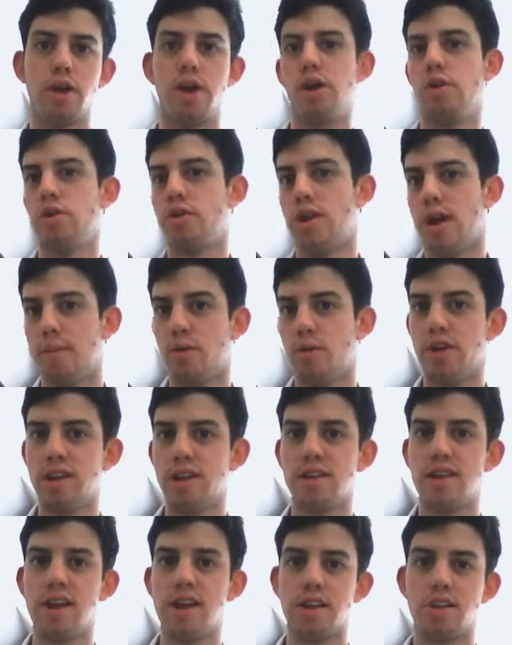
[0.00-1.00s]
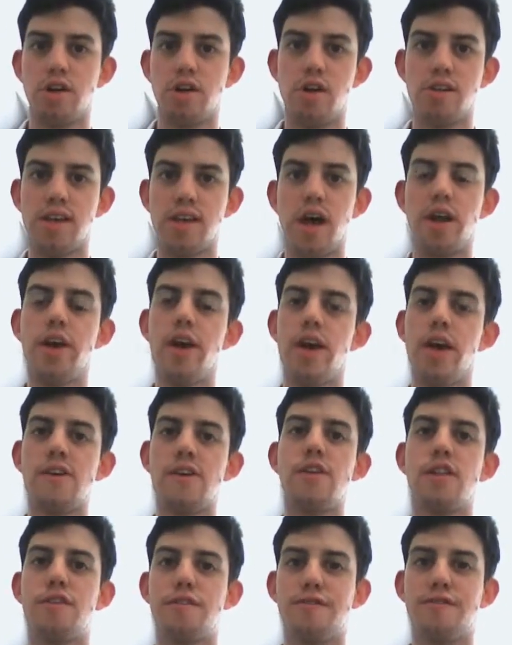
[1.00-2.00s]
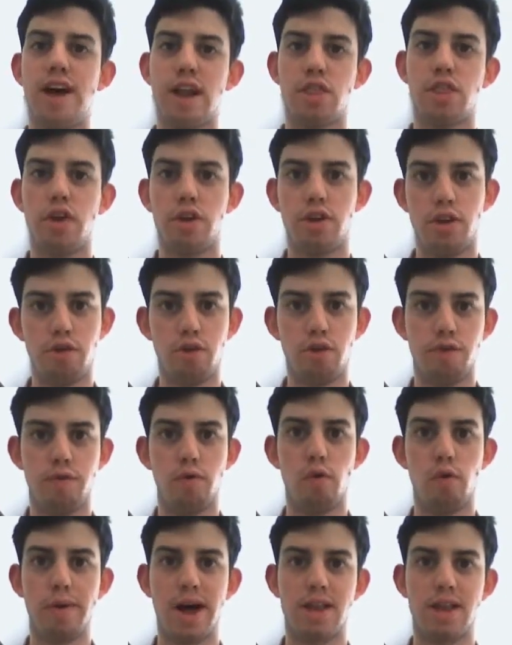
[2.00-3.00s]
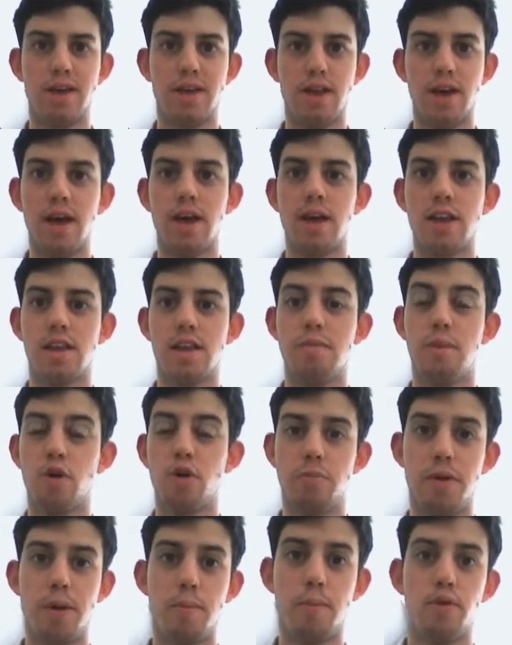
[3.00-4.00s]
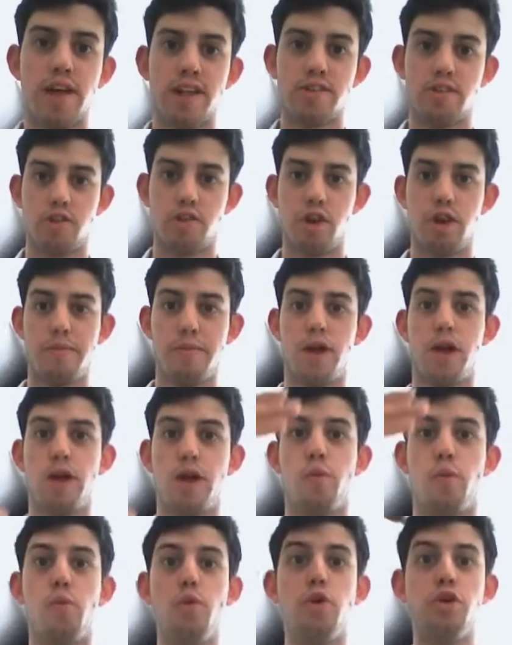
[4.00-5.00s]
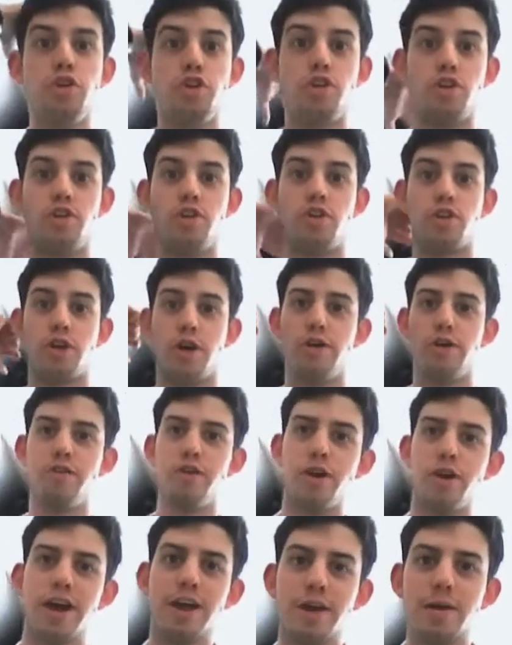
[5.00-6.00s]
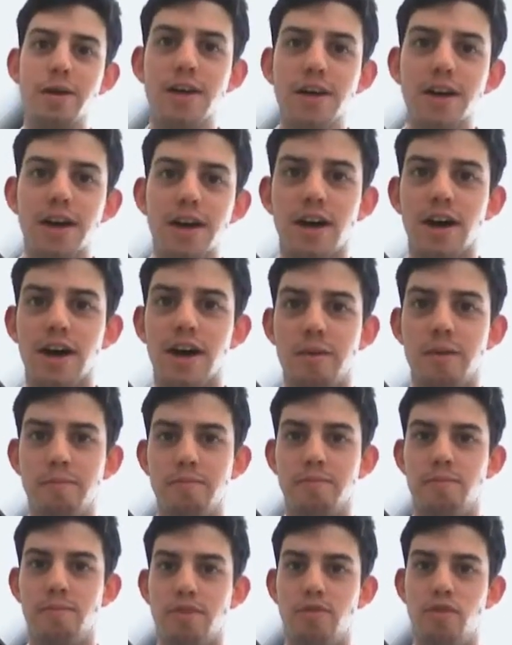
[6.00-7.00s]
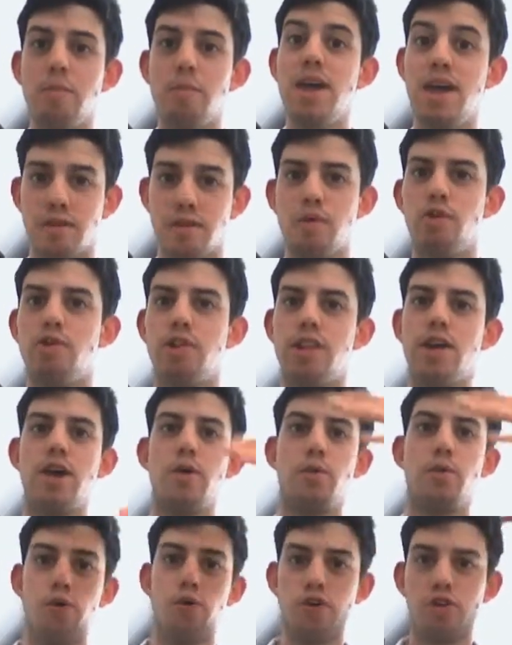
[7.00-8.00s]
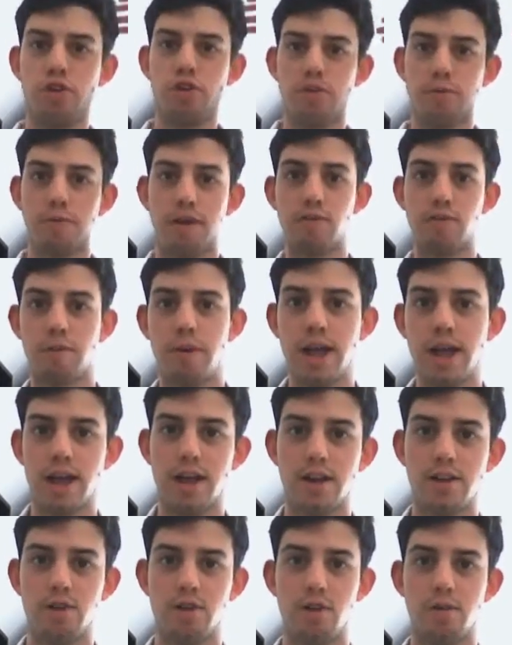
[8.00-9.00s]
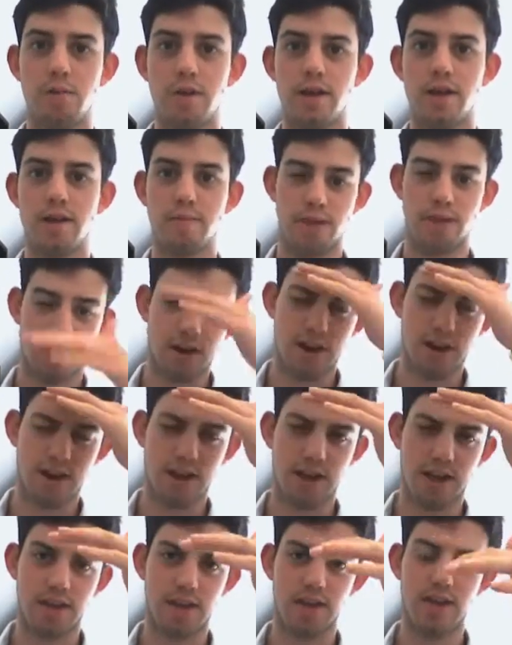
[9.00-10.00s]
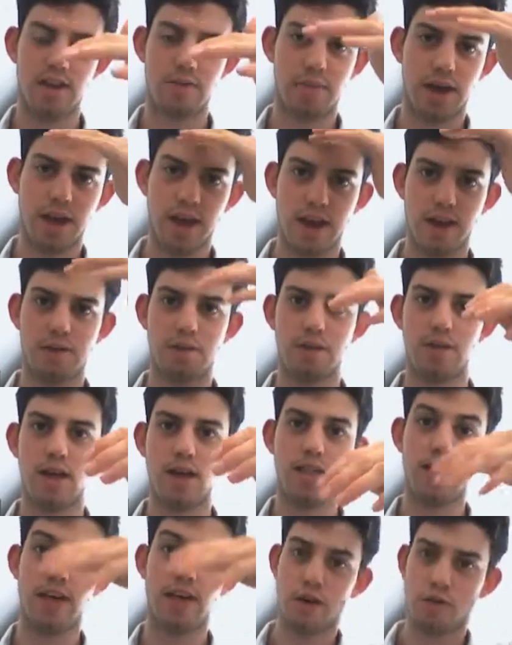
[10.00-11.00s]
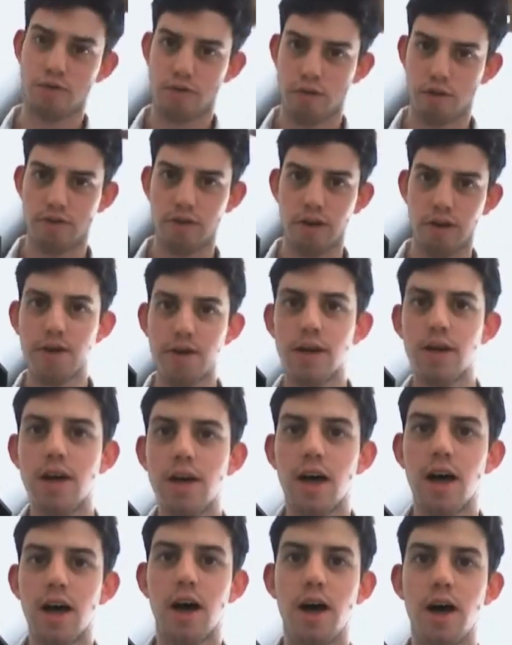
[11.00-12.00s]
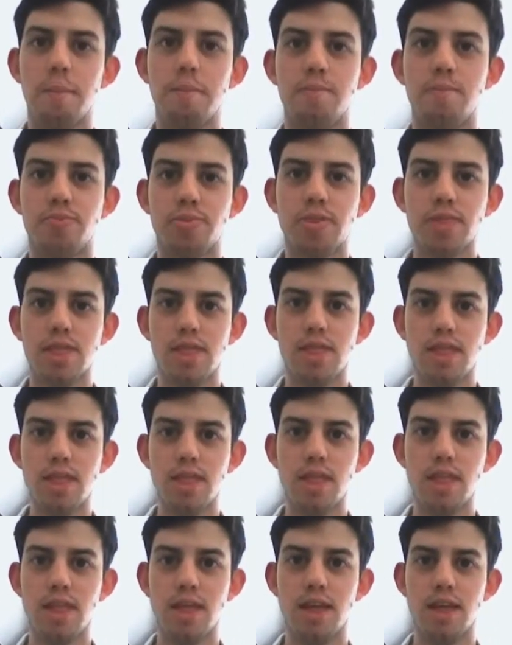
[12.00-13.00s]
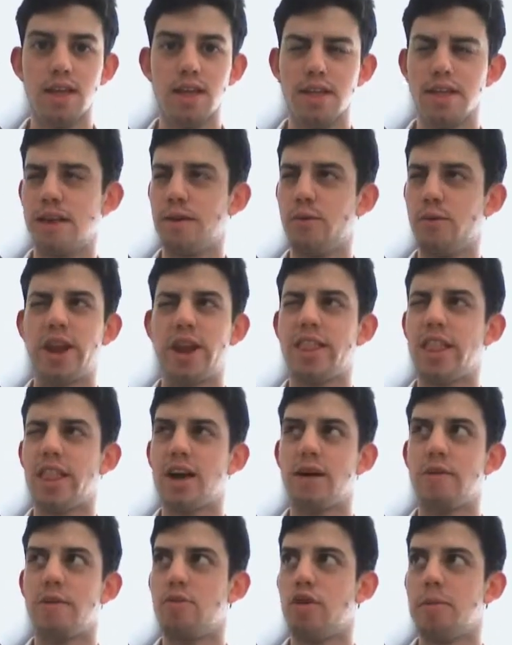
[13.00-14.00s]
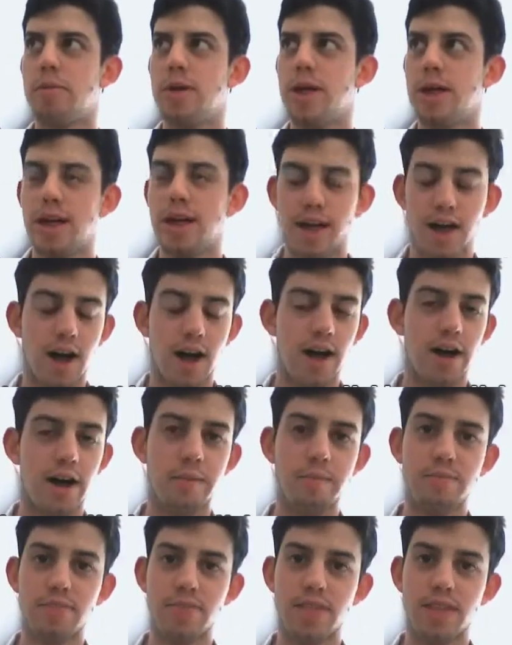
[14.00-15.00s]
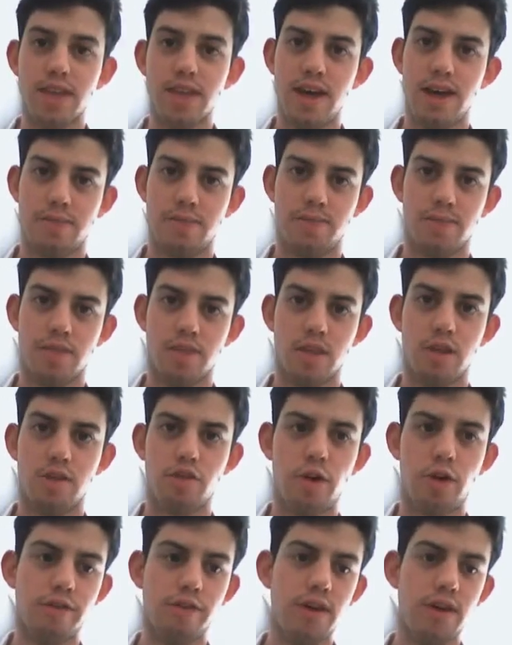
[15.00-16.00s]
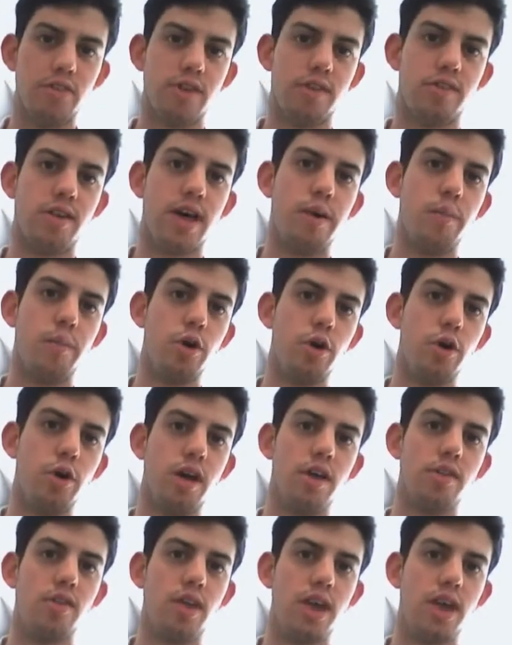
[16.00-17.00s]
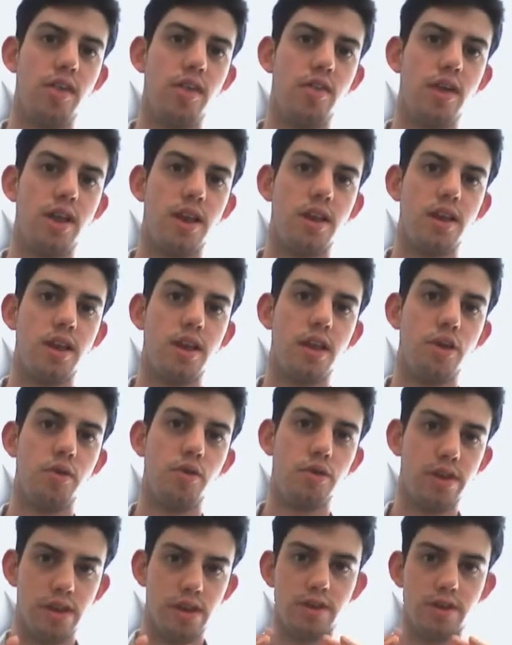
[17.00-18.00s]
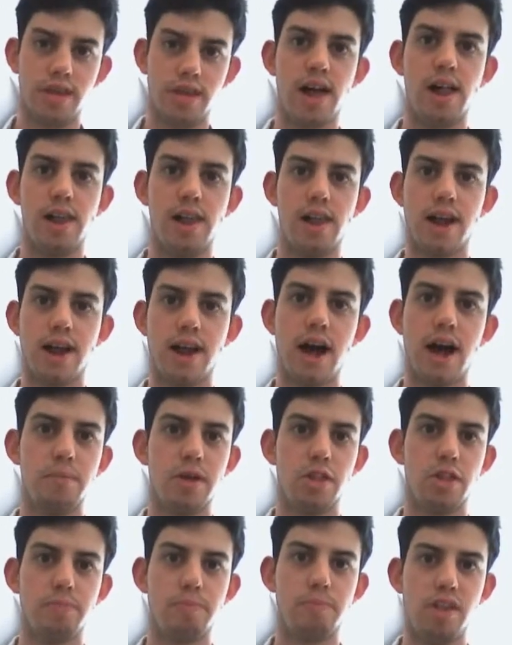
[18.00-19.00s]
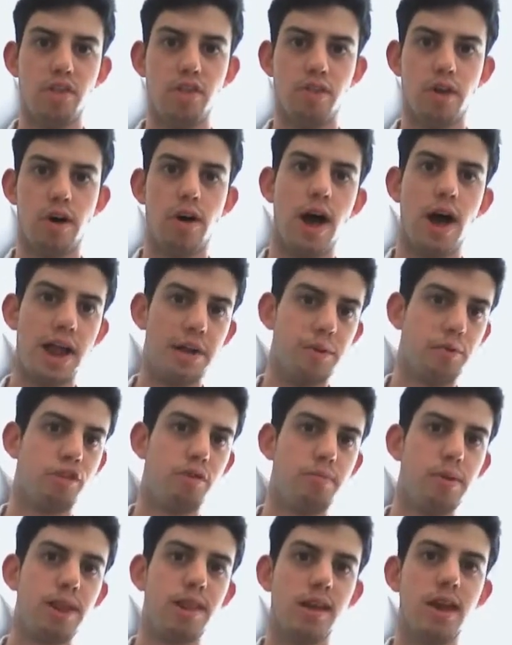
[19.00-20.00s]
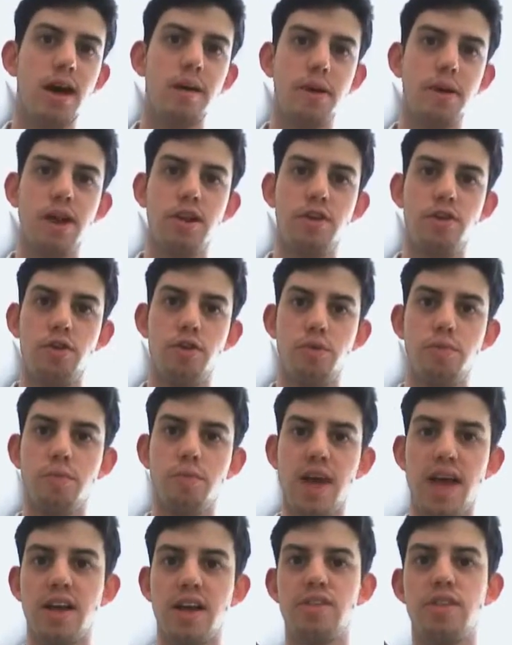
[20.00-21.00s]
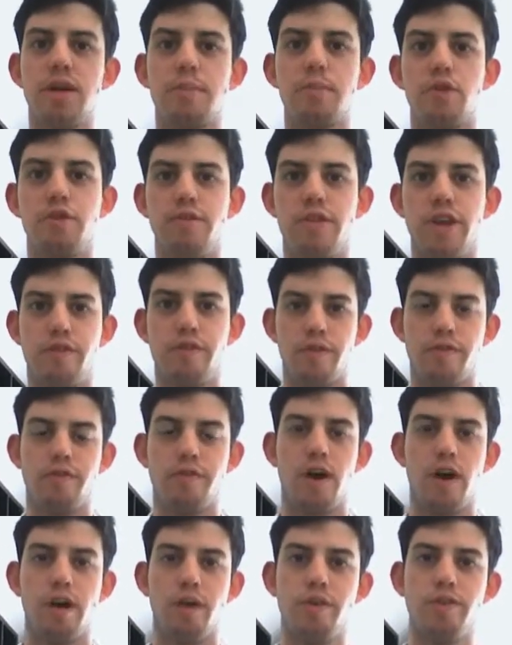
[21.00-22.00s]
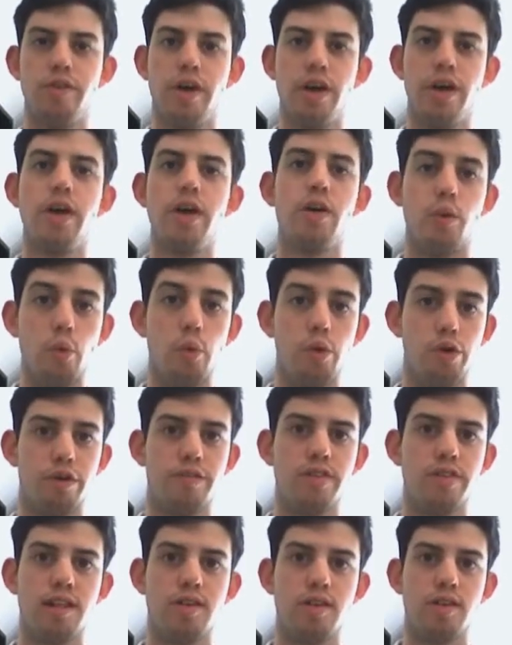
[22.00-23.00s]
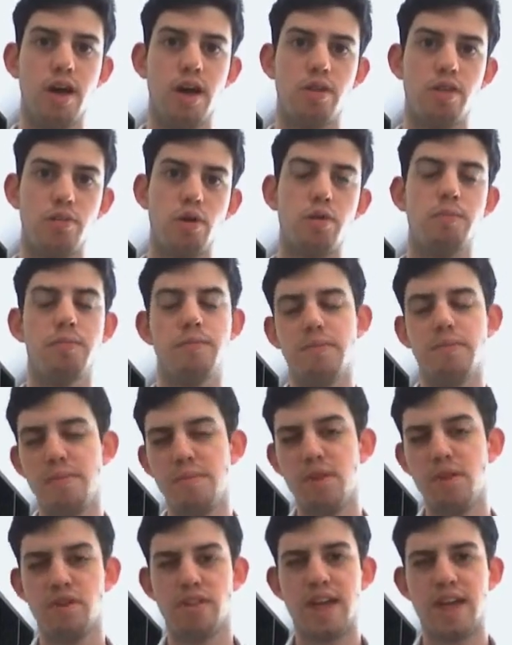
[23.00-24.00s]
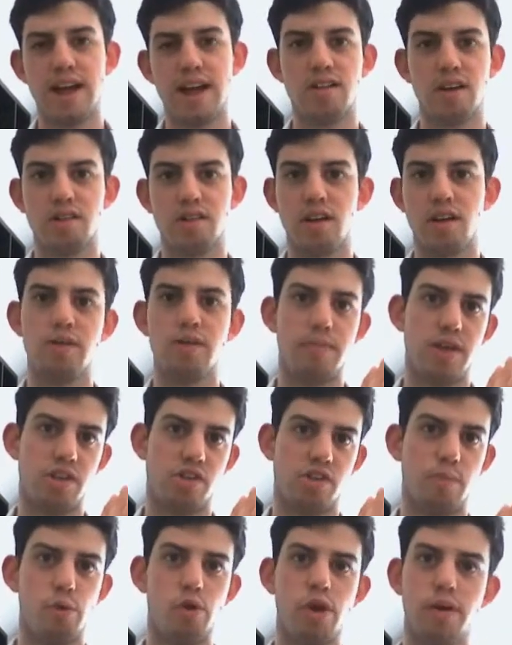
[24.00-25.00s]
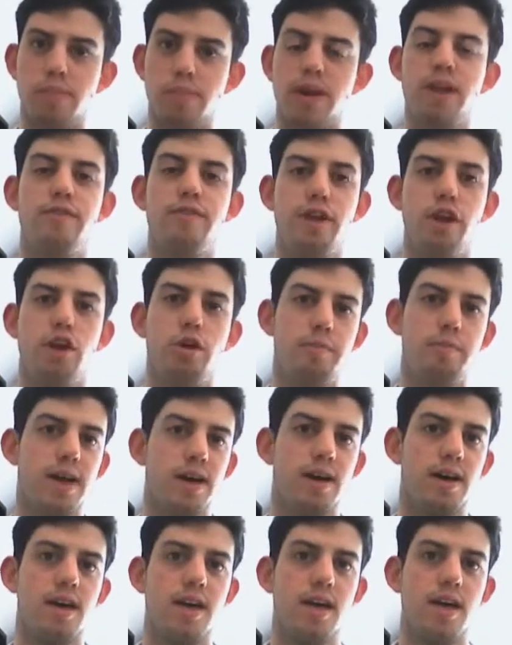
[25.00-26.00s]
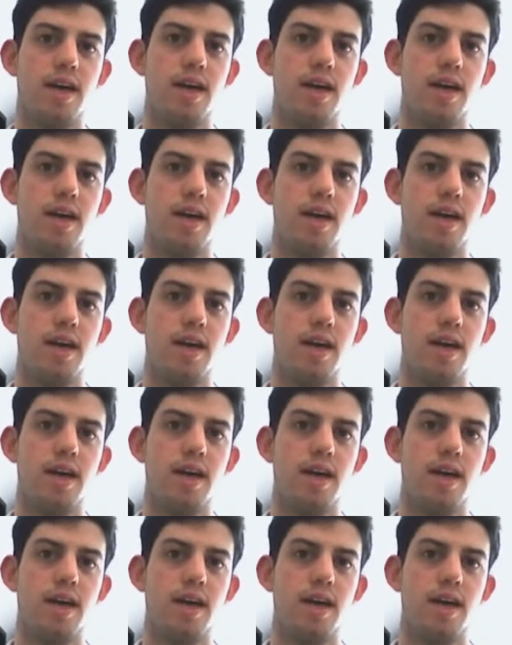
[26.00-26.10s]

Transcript: I looked it up on the internet. It turns out if it's FAT32 formatted, to most people that's just going to be a whoosh over your head. For me, it's mostly a whoosh over my head too, except that it kind of like hits my head and then goes over. Where did that come from? Yeah, so I found this, and what it does is you just tell it how big the pieces are, and it will split it up into X number of different files, all of that size. Well, maybe not that exact size, a bit smaller, but definitely not bigger.